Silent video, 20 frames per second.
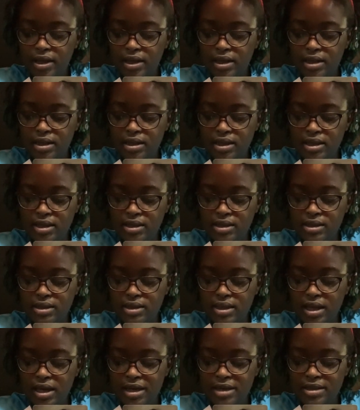and it is
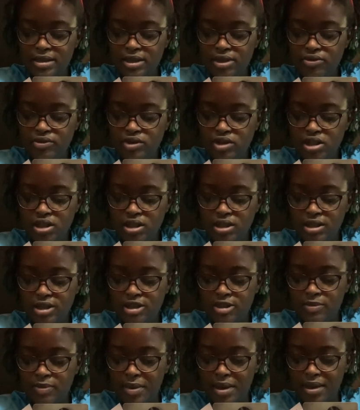as if she's
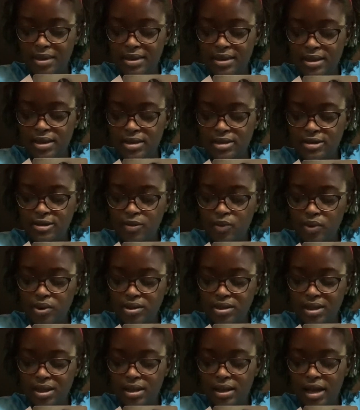expecting someone
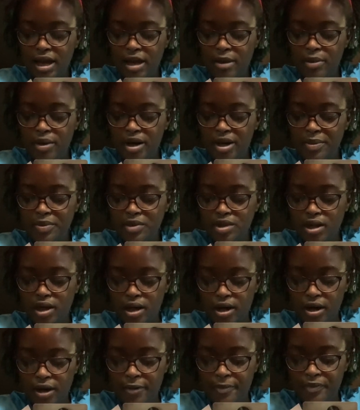to climb up to
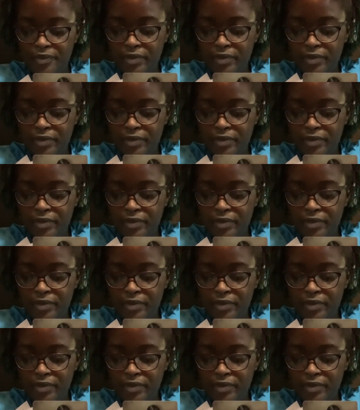her.